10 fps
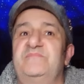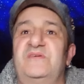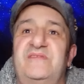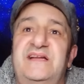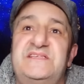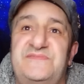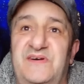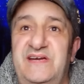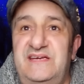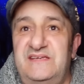Morrell is
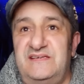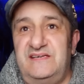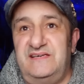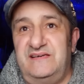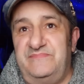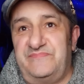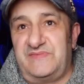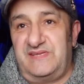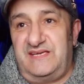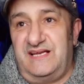fighting
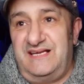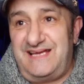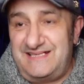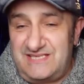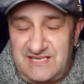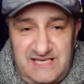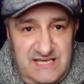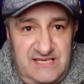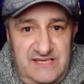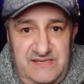Kaladzic.